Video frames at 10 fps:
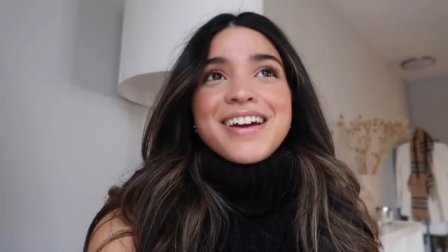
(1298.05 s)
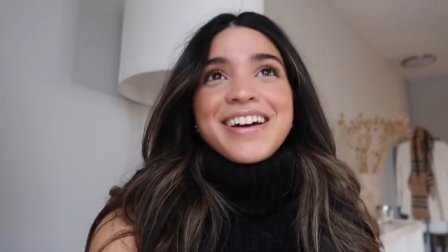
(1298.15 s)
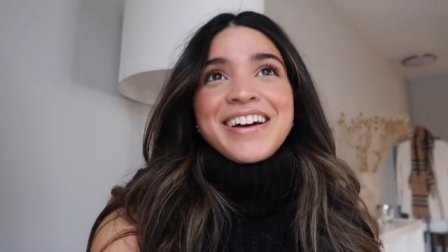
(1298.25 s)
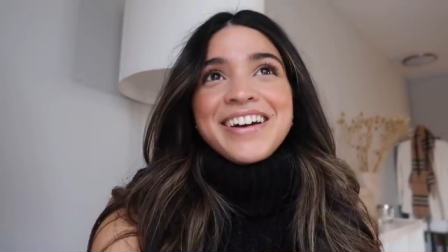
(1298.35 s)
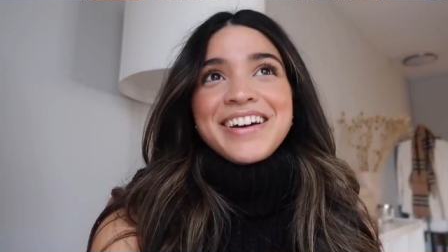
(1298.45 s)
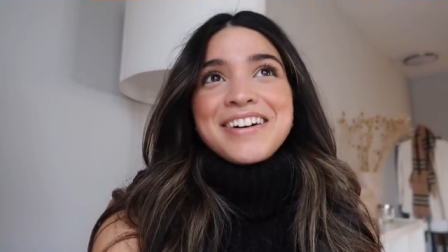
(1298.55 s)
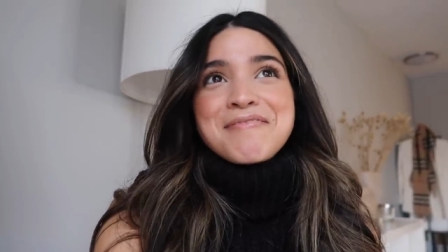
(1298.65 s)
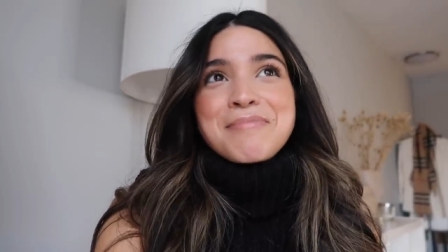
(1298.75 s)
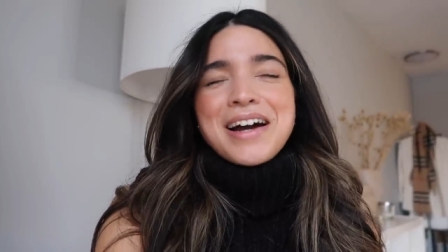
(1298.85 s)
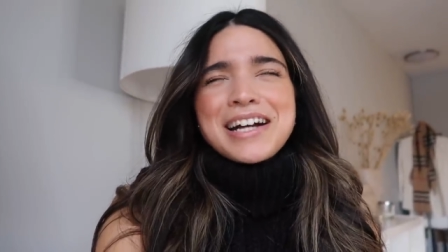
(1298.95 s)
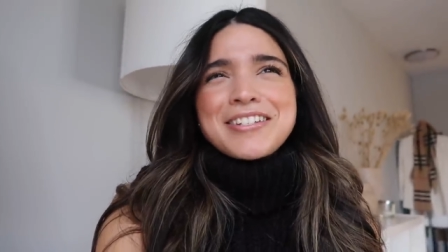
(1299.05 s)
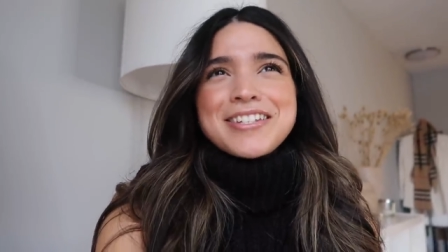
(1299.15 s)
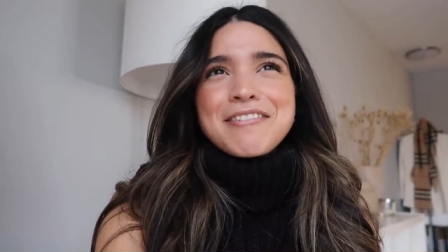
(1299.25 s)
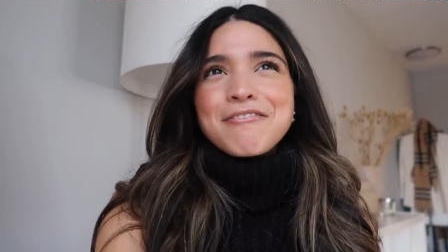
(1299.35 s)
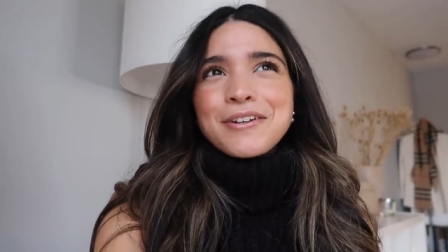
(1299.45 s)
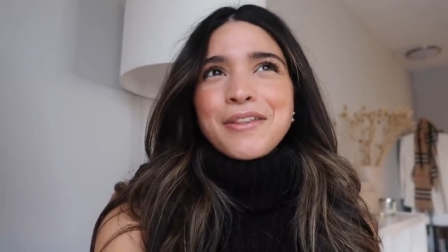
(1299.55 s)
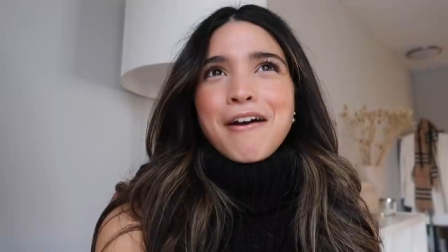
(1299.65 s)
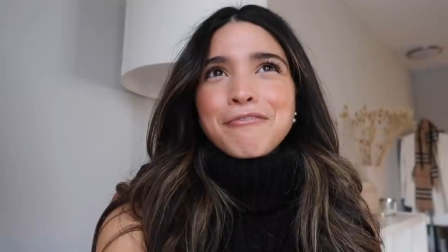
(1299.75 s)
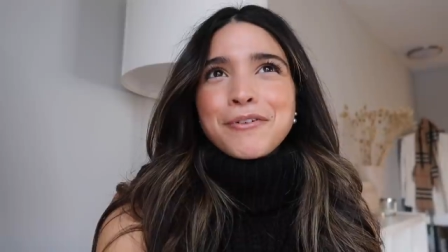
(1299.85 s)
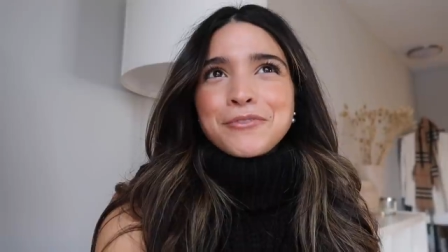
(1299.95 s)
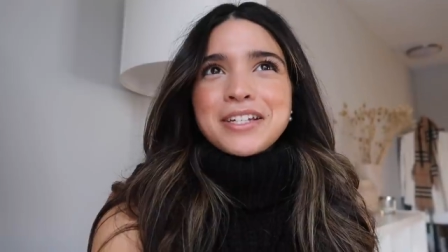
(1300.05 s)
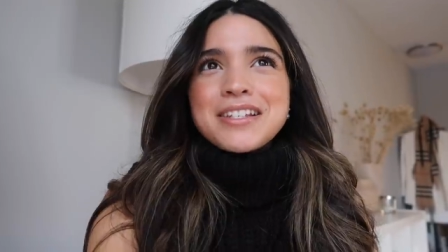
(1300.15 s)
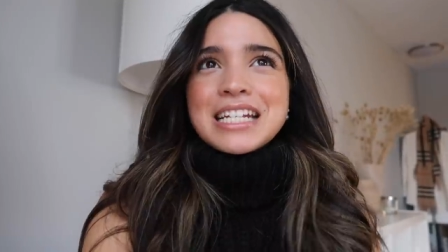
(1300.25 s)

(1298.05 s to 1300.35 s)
Um, but I just didn't feel that from Reiss.